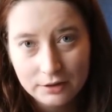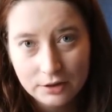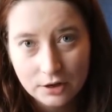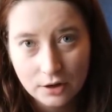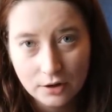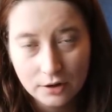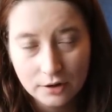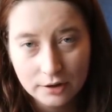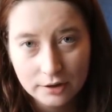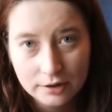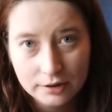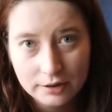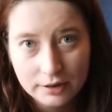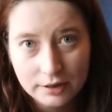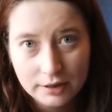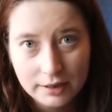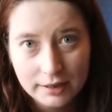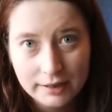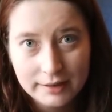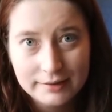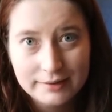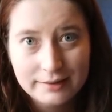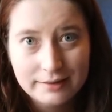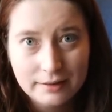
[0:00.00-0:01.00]
yarn
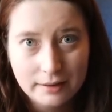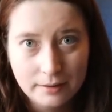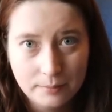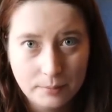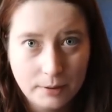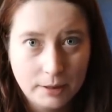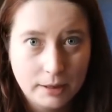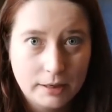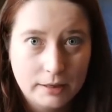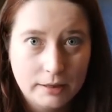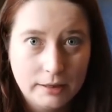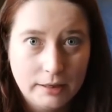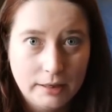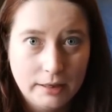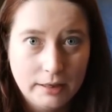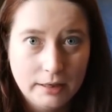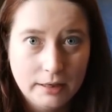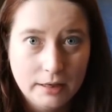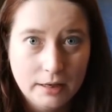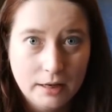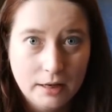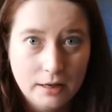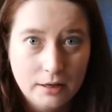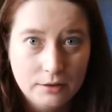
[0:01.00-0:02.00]
is
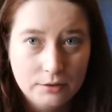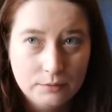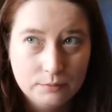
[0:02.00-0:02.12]
typically